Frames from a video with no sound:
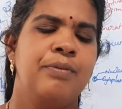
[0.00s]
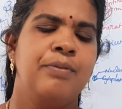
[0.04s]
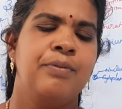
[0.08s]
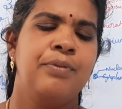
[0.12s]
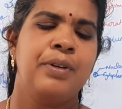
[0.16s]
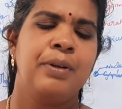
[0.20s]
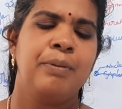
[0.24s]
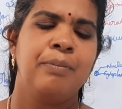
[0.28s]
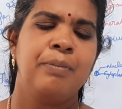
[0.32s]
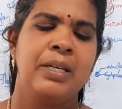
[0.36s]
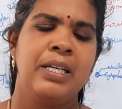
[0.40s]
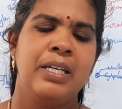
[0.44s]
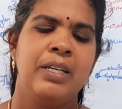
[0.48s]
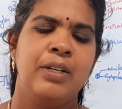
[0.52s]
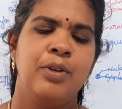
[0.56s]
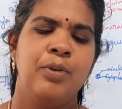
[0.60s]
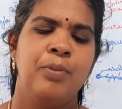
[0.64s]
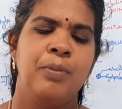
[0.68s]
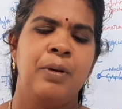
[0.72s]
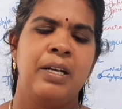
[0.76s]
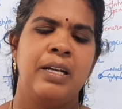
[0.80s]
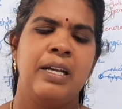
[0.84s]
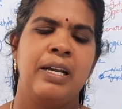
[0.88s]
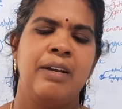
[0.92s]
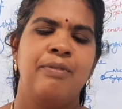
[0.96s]
from here
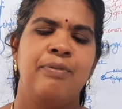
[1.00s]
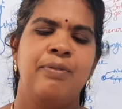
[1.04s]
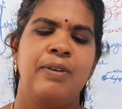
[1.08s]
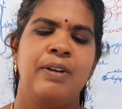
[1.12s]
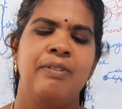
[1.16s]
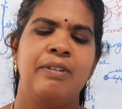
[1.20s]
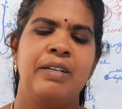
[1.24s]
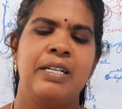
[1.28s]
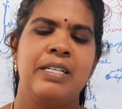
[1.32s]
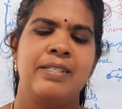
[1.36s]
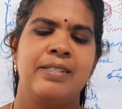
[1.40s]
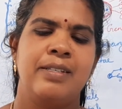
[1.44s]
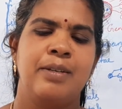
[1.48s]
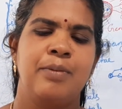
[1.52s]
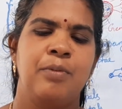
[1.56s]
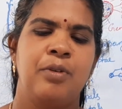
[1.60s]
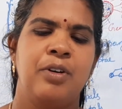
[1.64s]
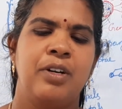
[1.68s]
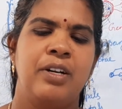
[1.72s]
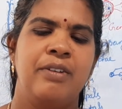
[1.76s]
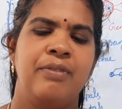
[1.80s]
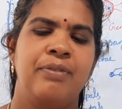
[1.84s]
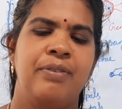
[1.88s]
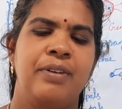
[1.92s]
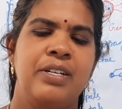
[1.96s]
your flower is a
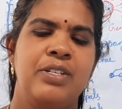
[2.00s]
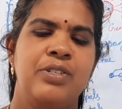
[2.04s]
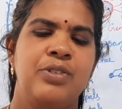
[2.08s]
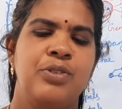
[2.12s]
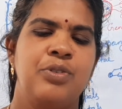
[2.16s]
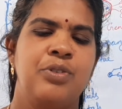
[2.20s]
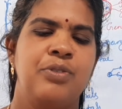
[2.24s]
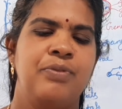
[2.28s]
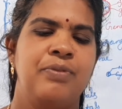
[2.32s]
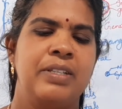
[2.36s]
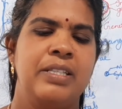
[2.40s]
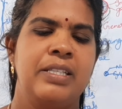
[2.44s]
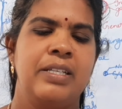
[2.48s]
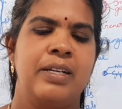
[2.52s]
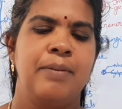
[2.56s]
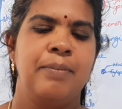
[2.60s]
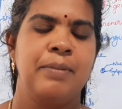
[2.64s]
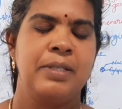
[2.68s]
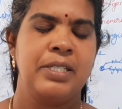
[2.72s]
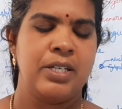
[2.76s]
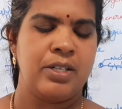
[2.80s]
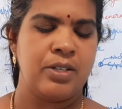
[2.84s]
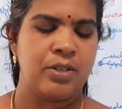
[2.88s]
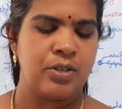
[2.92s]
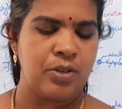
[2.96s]
modified shoot with
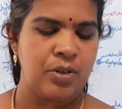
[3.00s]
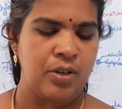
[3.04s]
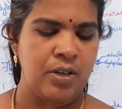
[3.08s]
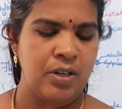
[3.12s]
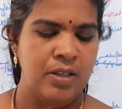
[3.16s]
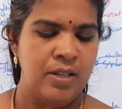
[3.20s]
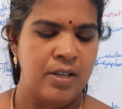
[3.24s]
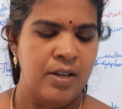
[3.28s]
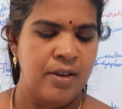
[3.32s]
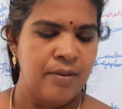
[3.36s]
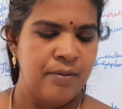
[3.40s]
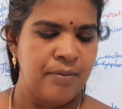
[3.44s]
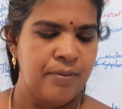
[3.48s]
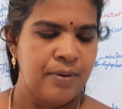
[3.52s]
limited growth.